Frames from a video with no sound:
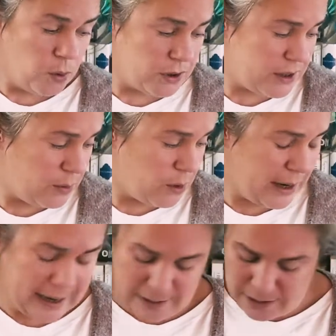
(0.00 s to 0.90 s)
We'll see where
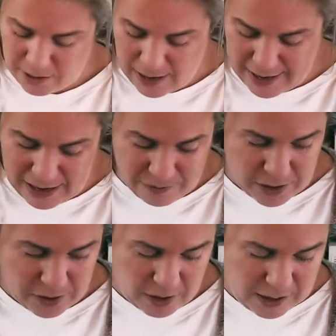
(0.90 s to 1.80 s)
I get there. I have
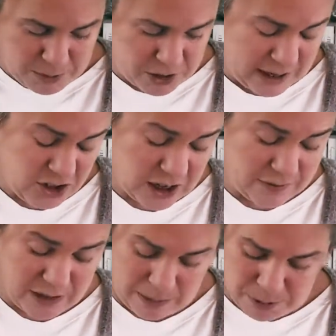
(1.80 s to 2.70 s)
another option. Actually, I
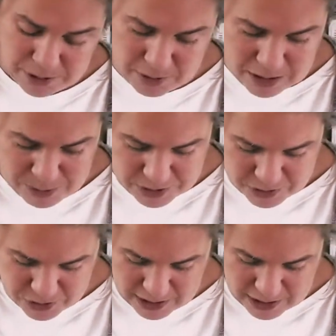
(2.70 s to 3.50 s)
have a couple other options.